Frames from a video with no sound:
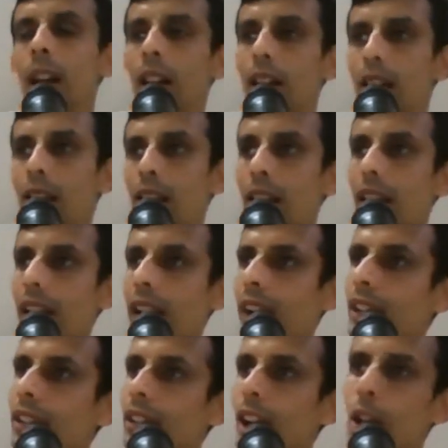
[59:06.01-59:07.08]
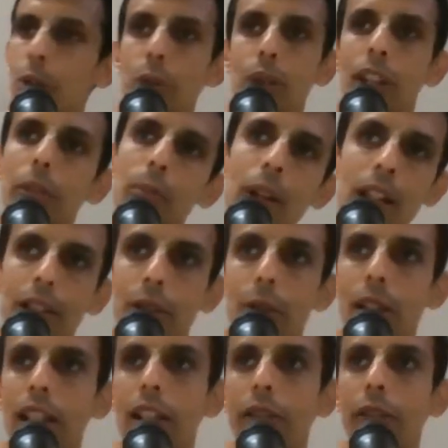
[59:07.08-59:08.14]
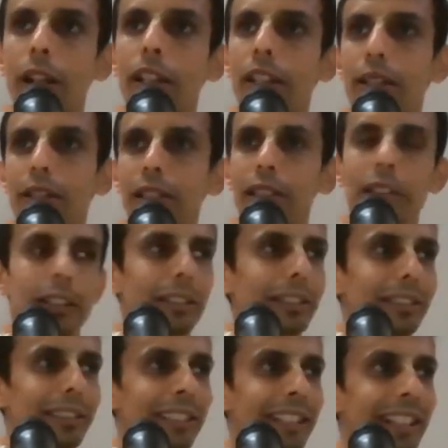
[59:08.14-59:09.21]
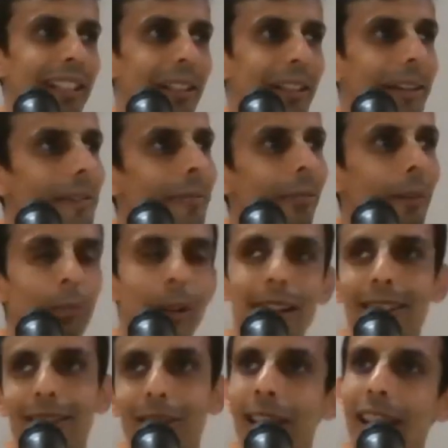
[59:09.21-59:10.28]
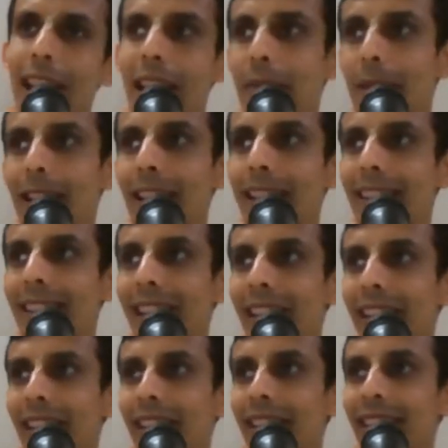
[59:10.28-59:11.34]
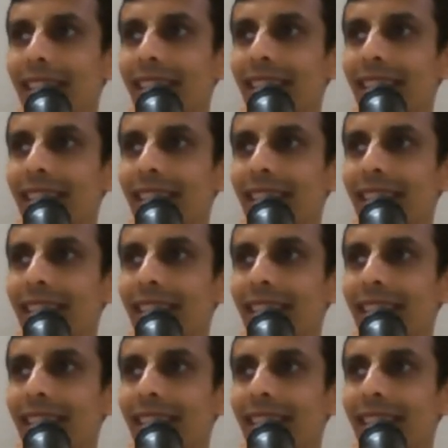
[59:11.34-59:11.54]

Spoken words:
Karna and Arjuna, birth only fight. From birth only, enmity is there.